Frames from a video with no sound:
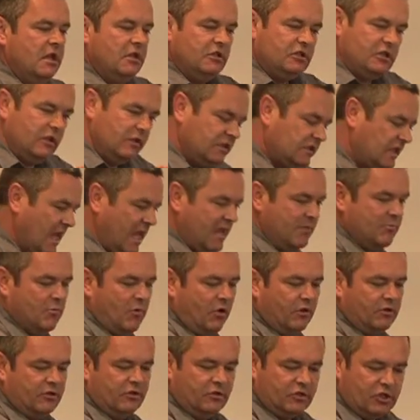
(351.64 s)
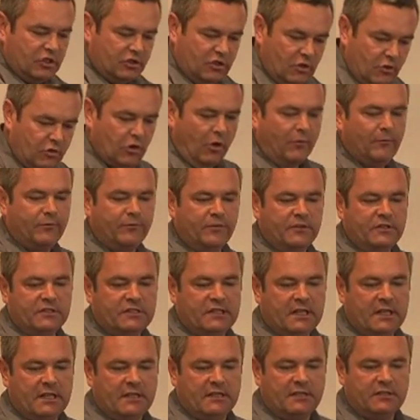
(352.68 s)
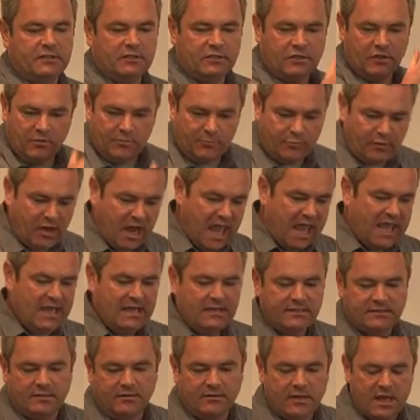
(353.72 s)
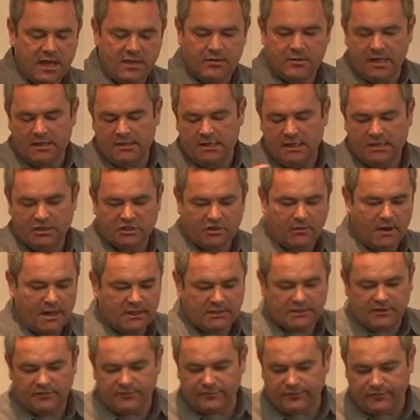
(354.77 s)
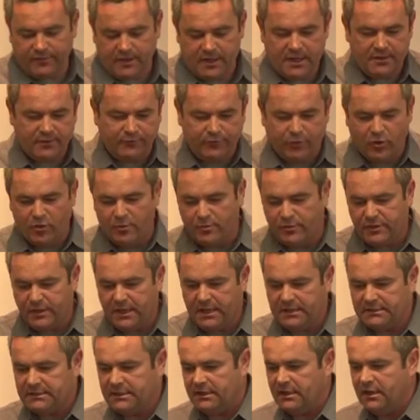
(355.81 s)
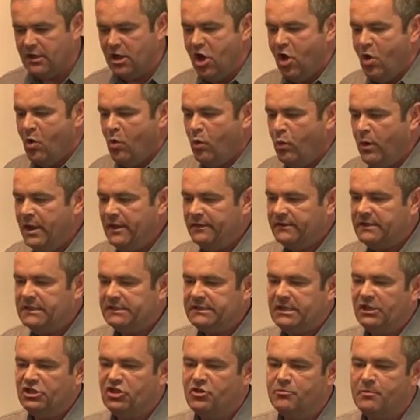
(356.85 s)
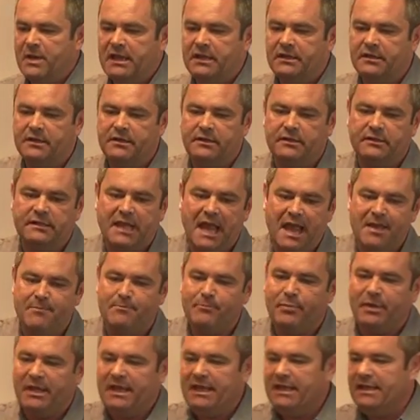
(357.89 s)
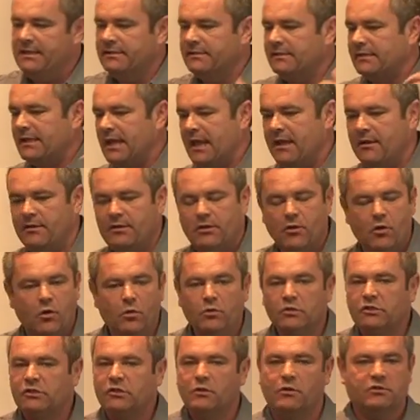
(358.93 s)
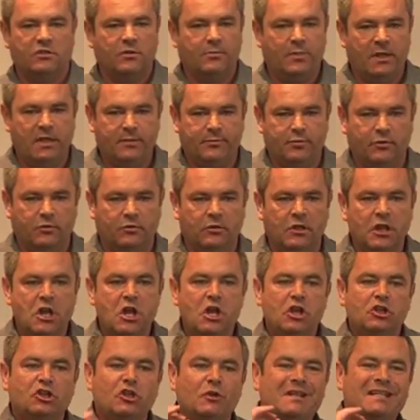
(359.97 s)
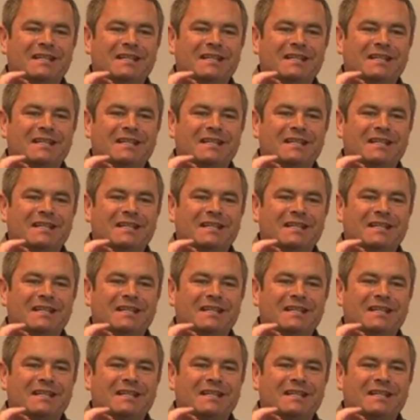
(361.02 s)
to the Tate Modern to do conferences, doing plays and interactive forum theatre with decision makers, MPs, all sorts of people, to